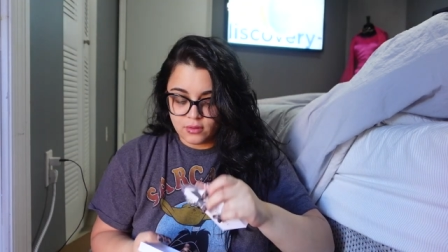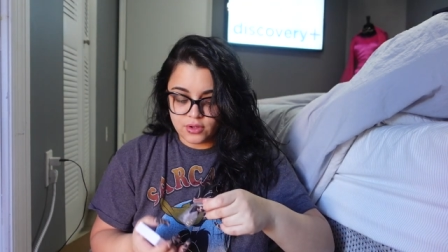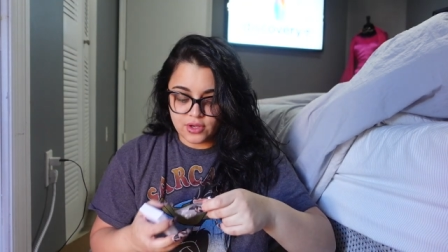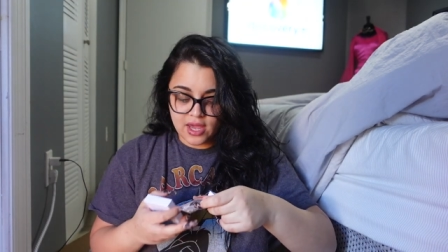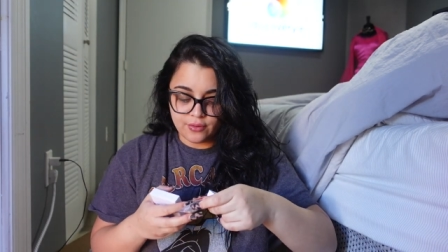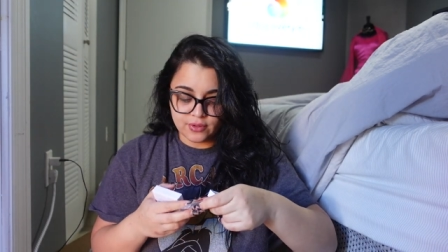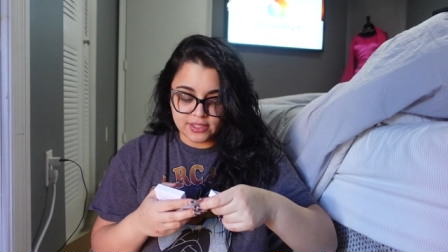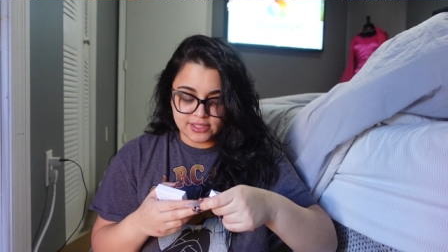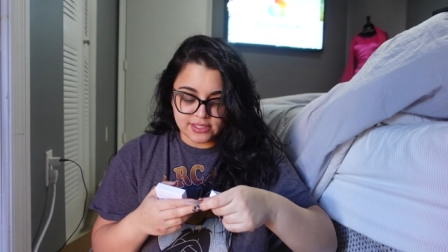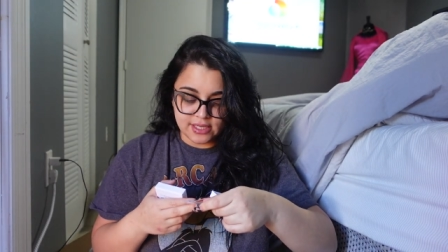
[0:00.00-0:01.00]
Well, you can't
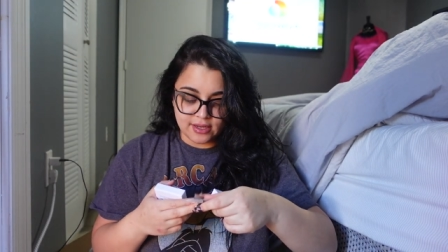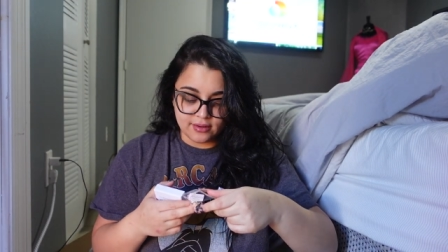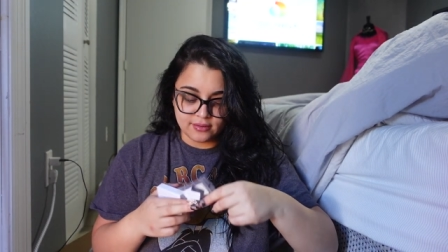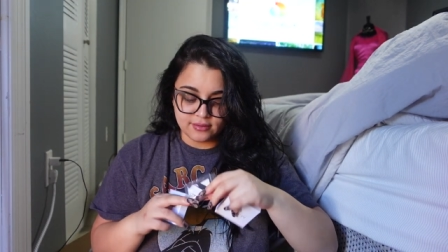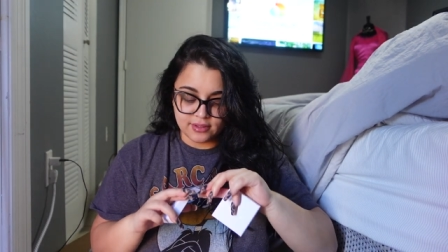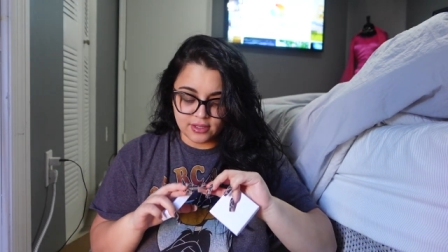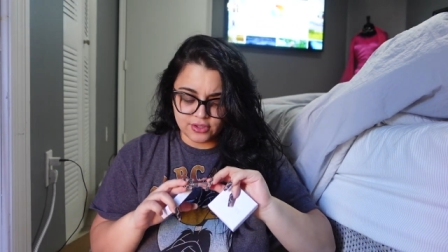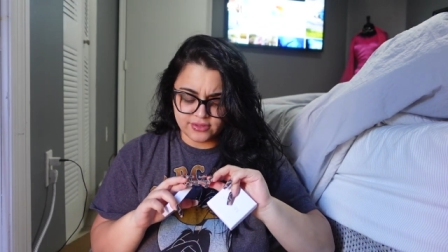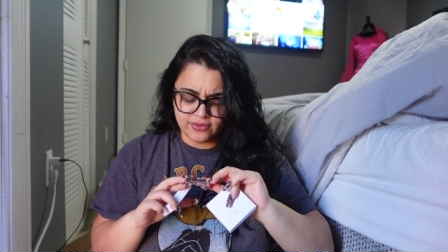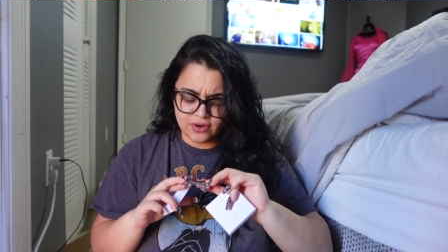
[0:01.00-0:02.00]
really see it. It
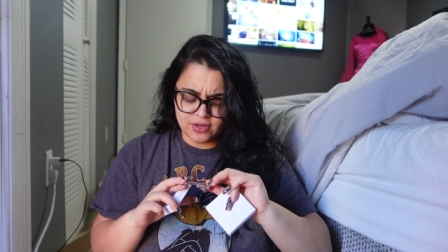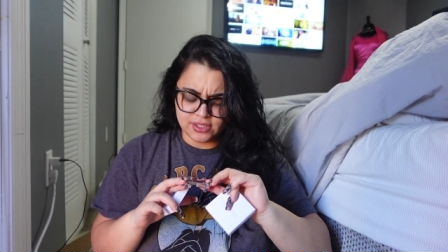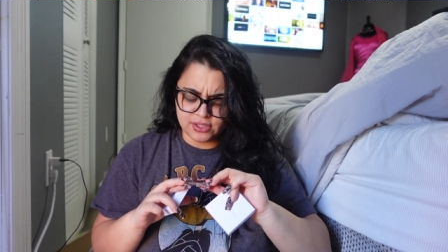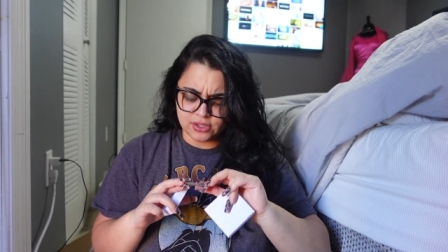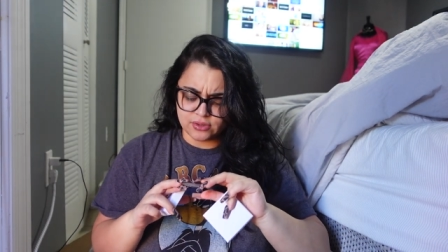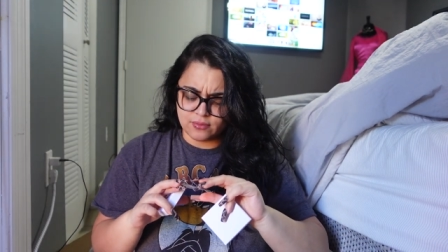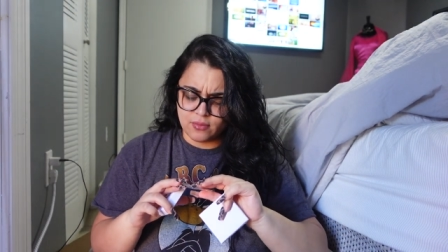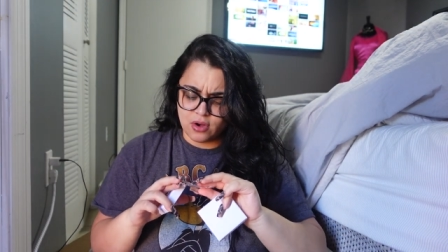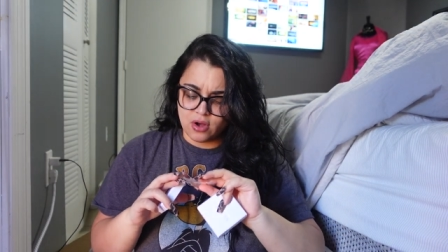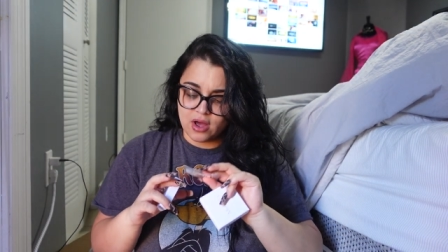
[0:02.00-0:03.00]
looks very
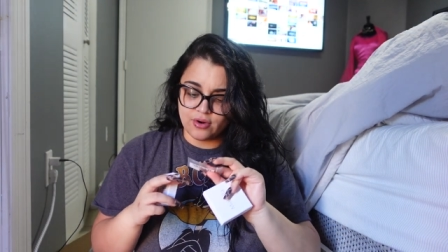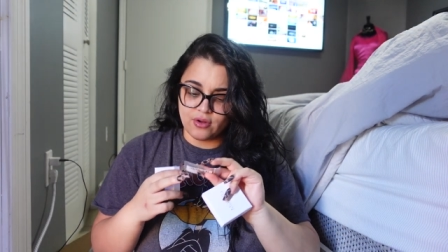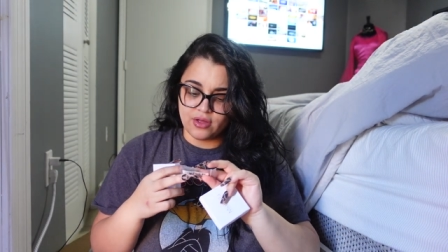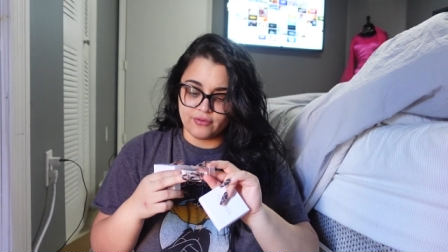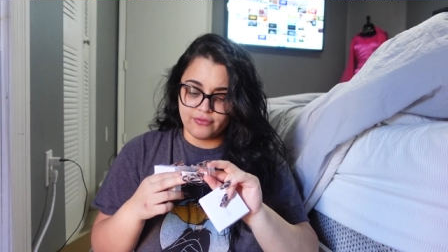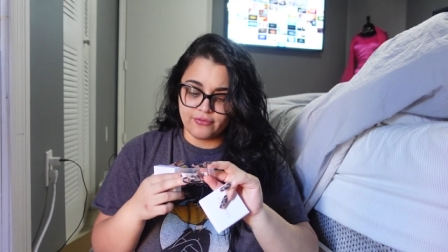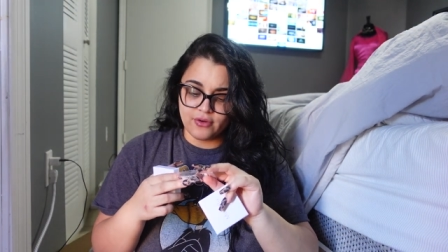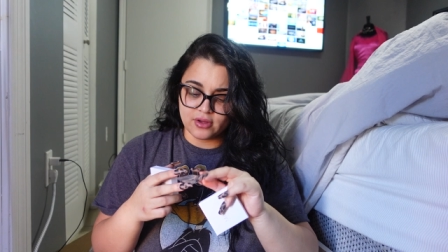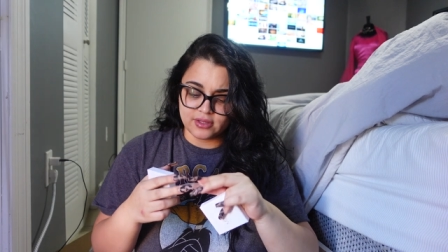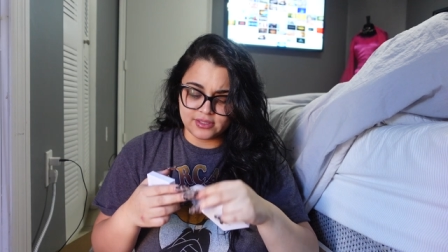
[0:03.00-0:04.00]
small. I don't know how the
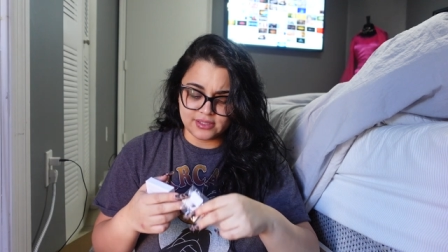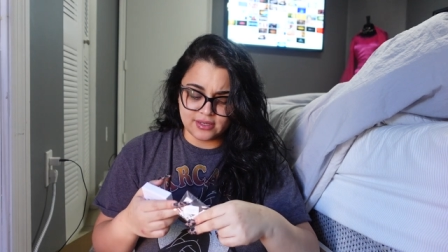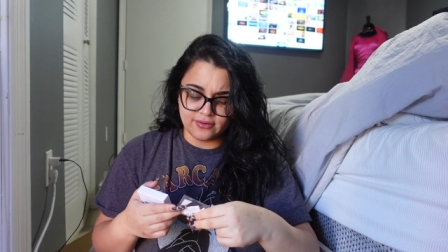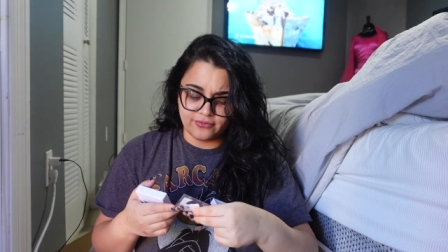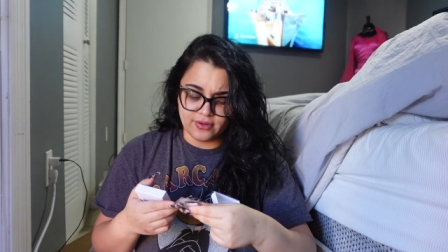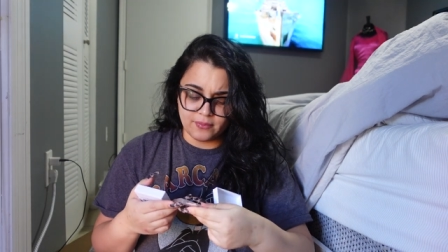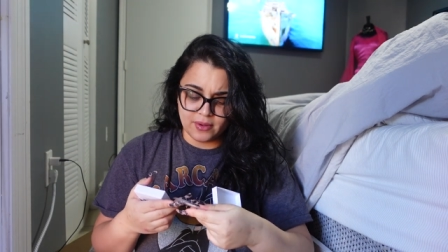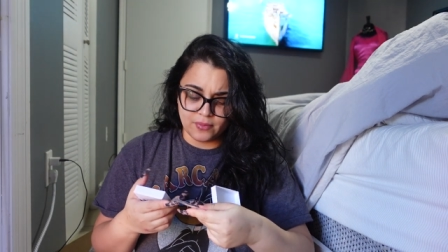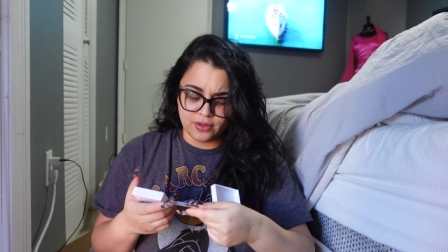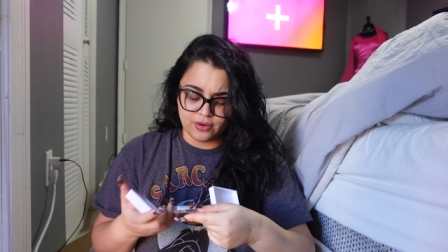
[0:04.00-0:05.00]
fuck this is gonna fit
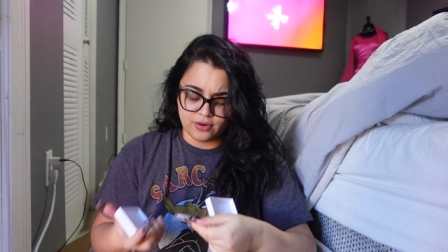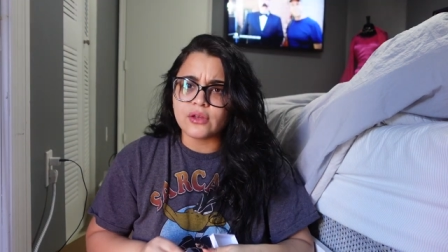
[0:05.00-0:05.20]
my mother.